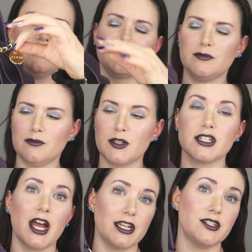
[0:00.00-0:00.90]
it,
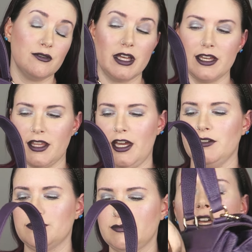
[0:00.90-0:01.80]
which I do like
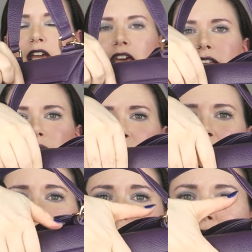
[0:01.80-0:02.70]
that. It has a
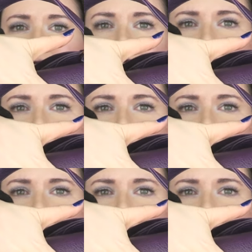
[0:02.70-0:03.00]
pocket back